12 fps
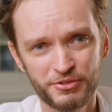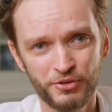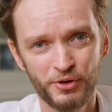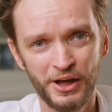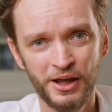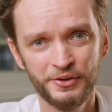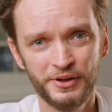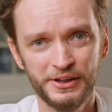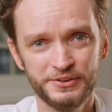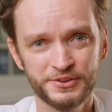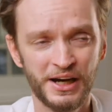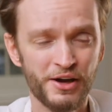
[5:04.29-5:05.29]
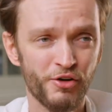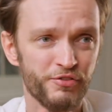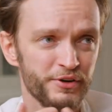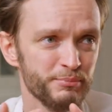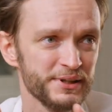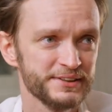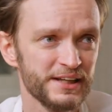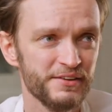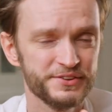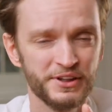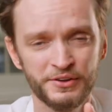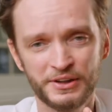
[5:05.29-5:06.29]
for elderly. So I offered myself,
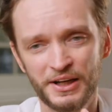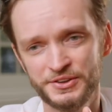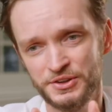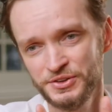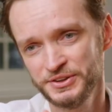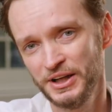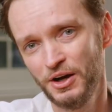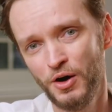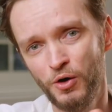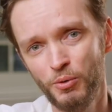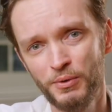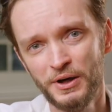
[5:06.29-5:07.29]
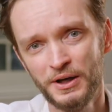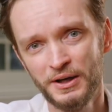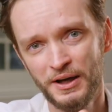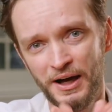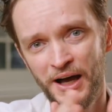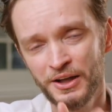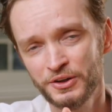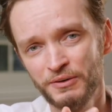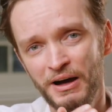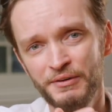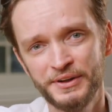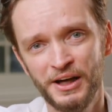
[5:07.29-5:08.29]
say, look guys, you stay at home, I'll go
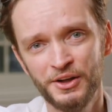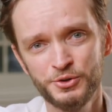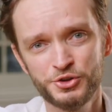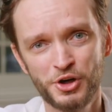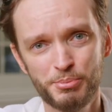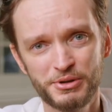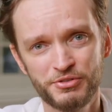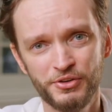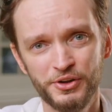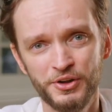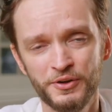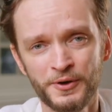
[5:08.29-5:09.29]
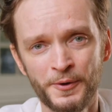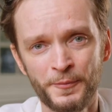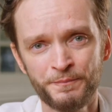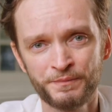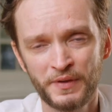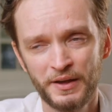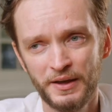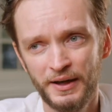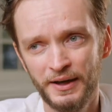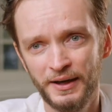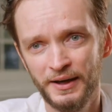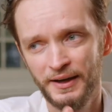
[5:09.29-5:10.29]
out there, I'll do shopping for you.
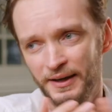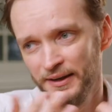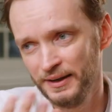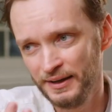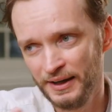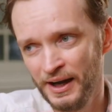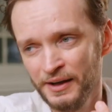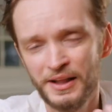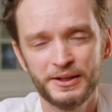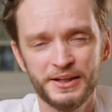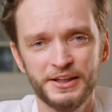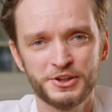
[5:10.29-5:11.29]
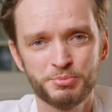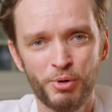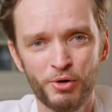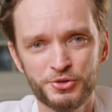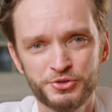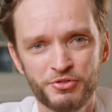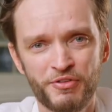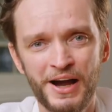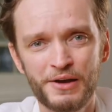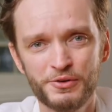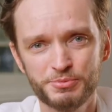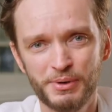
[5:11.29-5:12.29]
I'll get exposed to
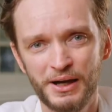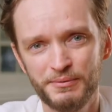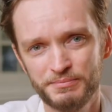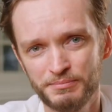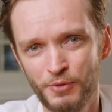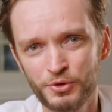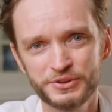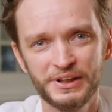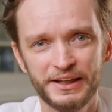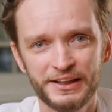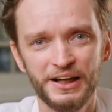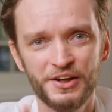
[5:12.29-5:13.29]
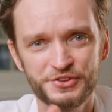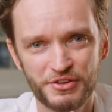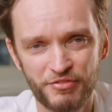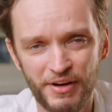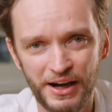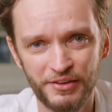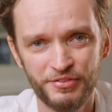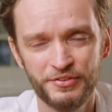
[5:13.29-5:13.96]
virus, but most likely I'll survive.